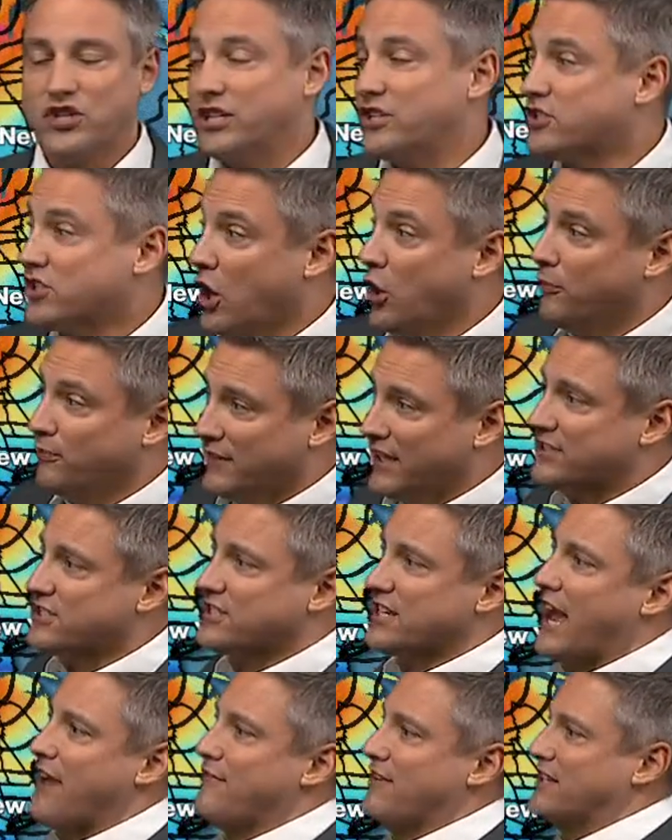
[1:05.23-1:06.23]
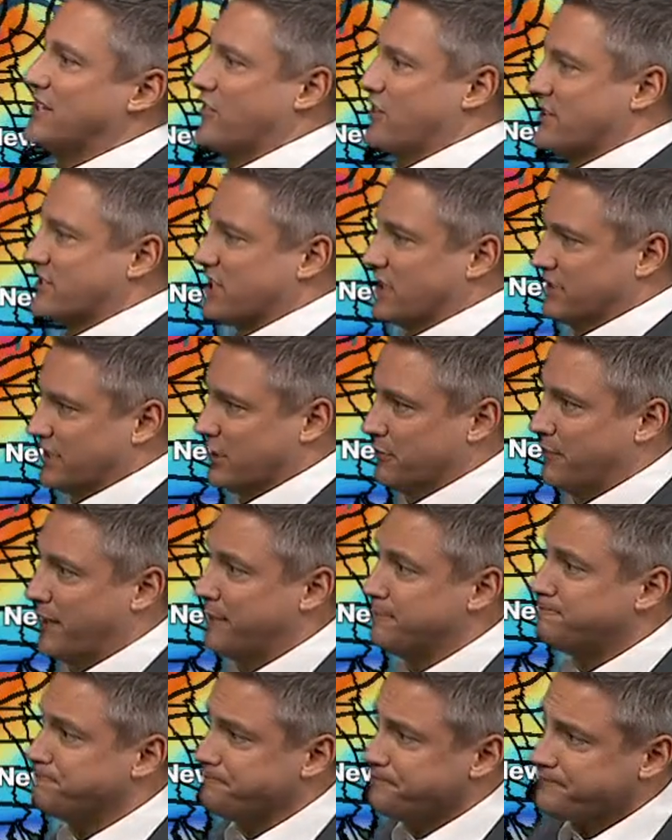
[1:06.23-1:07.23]
So let's dive into this a little
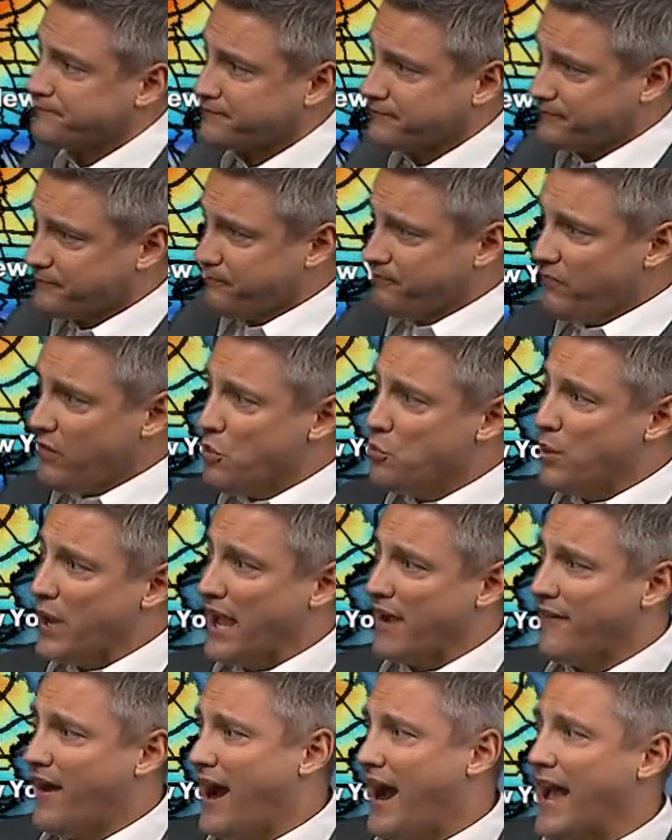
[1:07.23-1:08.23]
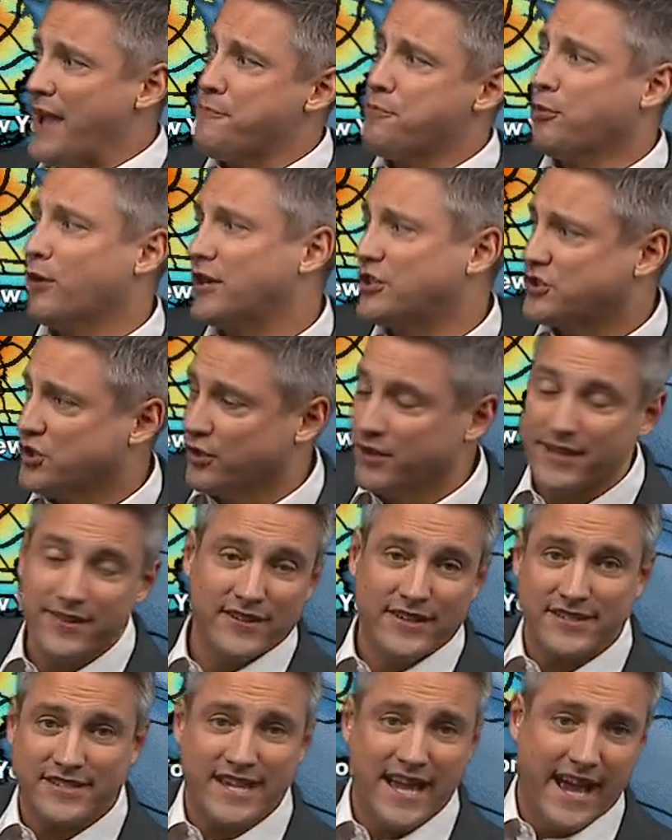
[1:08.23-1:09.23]
bit. We have high pressure in
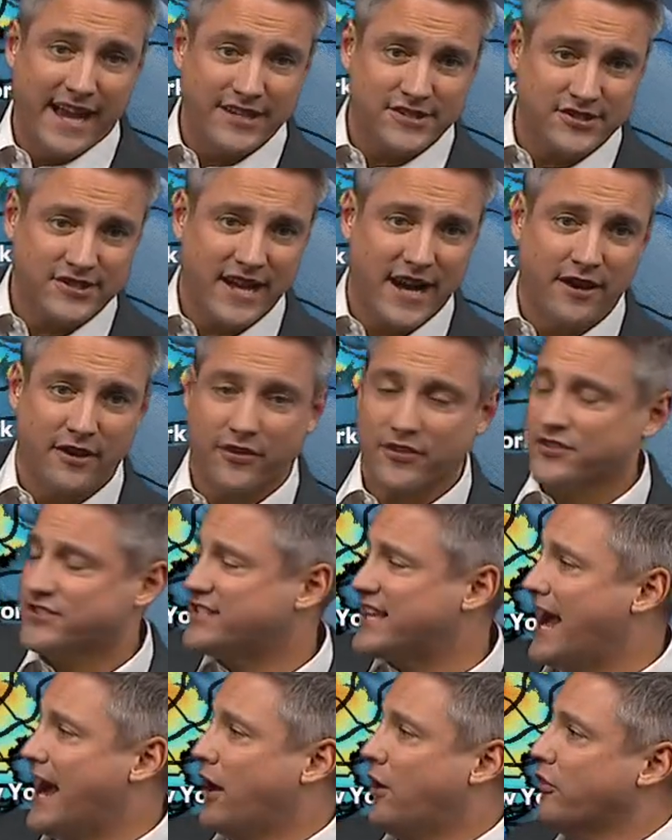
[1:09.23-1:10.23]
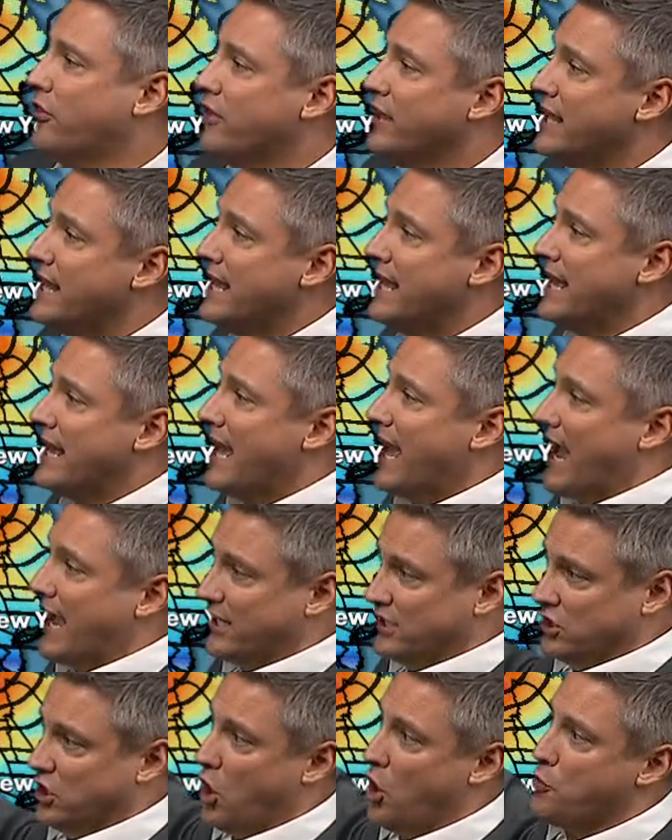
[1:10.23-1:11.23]
this case down to the south and
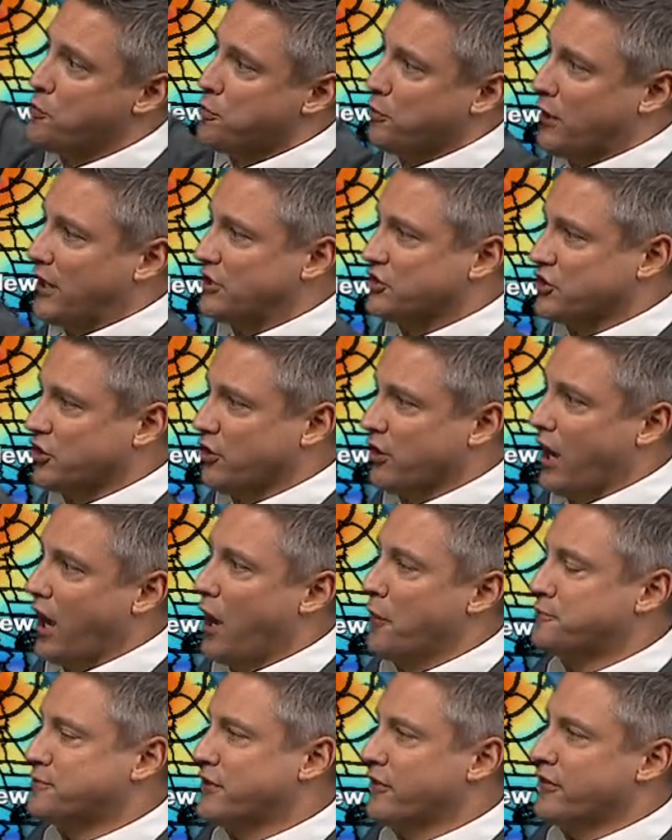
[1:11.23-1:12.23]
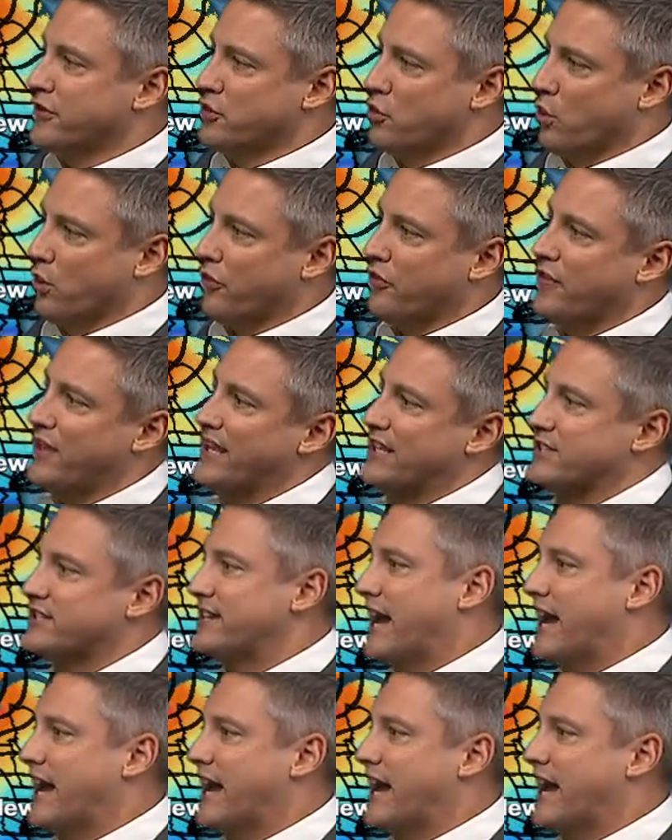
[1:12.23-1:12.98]
low pressure up to the northeast.